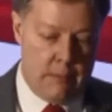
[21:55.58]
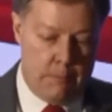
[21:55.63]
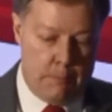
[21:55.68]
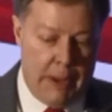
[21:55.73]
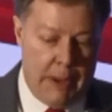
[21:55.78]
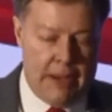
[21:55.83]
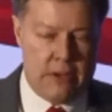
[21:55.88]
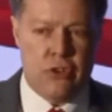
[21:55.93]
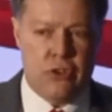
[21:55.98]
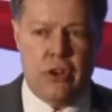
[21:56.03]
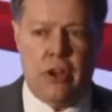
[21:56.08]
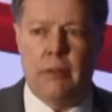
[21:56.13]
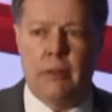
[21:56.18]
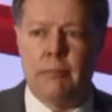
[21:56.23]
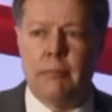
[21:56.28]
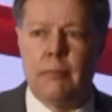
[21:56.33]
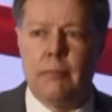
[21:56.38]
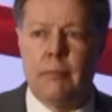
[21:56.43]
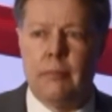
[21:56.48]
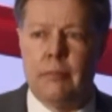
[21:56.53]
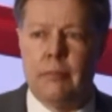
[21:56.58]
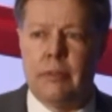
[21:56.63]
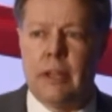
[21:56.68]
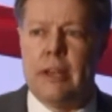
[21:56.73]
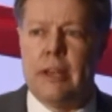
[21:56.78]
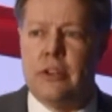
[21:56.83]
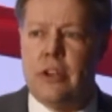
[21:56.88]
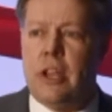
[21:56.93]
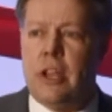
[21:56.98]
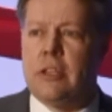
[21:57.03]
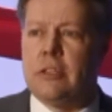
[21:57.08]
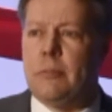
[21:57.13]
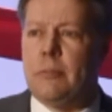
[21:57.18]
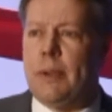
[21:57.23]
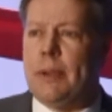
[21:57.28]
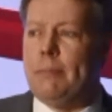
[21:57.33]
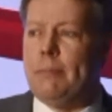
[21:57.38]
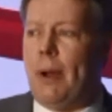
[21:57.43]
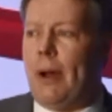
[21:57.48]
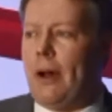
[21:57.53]
picture. They need to
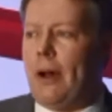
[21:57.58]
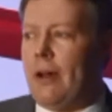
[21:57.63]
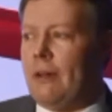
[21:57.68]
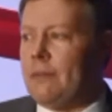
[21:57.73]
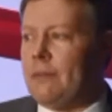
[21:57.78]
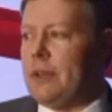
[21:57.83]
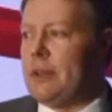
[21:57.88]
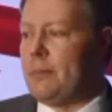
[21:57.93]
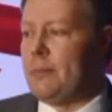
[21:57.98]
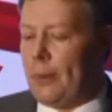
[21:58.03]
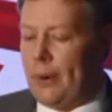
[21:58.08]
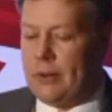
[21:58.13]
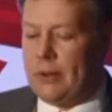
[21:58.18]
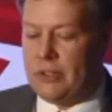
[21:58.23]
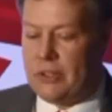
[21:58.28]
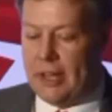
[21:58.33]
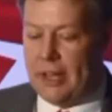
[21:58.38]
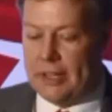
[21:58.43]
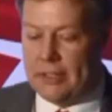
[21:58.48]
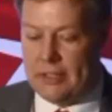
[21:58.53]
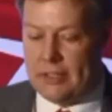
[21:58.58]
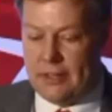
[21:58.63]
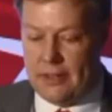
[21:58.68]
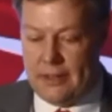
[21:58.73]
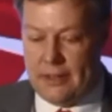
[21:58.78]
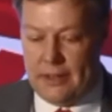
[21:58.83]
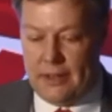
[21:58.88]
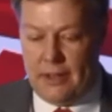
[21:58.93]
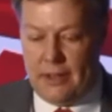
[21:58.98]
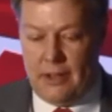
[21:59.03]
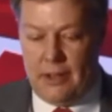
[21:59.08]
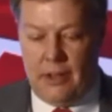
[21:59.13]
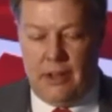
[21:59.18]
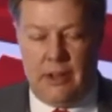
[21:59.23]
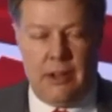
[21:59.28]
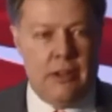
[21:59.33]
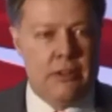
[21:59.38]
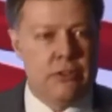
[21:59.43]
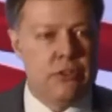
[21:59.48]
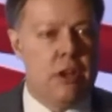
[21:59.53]
be part of this process.
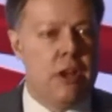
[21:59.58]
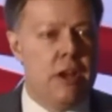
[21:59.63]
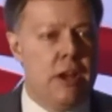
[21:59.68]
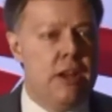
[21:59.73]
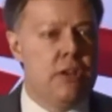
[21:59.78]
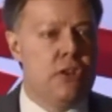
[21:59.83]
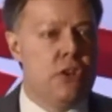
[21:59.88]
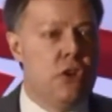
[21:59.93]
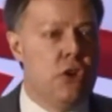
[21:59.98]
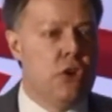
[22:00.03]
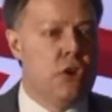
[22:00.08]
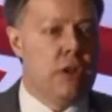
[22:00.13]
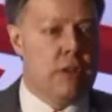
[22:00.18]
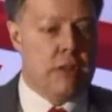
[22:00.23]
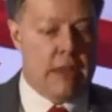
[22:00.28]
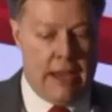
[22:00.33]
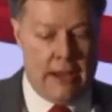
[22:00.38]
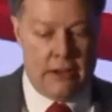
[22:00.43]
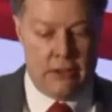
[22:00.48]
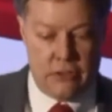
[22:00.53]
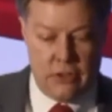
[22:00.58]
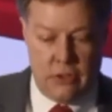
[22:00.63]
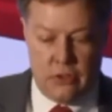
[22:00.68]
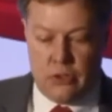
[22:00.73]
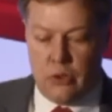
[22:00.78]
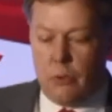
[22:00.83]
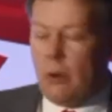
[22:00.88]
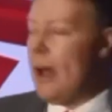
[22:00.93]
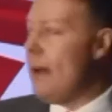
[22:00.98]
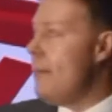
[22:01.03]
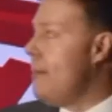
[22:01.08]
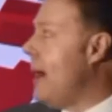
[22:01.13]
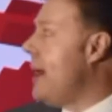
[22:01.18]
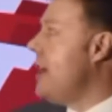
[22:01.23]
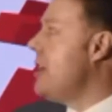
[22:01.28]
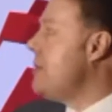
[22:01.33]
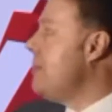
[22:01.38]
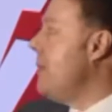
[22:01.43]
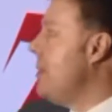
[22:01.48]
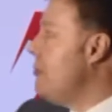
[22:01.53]
So you need to look at that. So do our
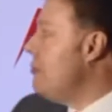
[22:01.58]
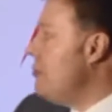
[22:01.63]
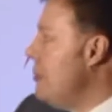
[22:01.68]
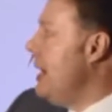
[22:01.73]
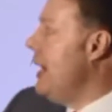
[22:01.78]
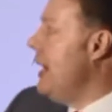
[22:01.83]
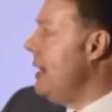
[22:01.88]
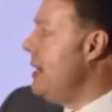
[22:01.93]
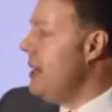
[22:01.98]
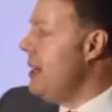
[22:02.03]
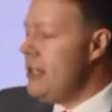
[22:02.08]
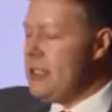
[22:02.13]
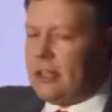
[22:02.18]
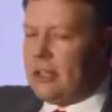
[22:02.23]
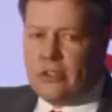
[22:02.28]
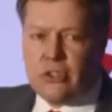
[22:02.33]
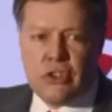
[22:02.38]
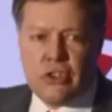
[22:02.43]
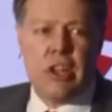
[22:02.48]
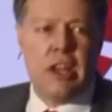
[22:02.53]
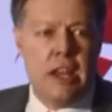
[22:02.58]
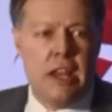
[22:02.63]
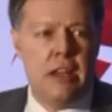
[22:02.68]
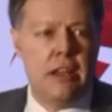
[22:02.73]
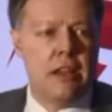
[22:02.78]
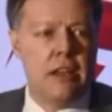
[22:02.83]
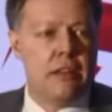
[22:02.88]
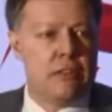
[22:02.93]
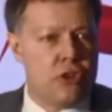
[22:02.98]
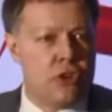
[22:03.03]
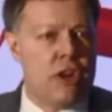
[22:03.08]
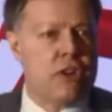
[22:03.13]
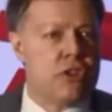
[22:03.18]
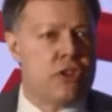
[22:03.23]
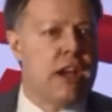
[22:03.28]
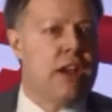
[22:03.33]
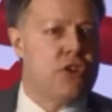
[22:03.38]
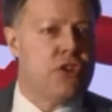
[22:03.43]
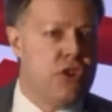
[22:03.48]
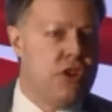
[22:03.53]
management really need to see
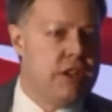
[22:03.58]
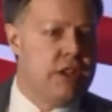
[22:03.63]
transaction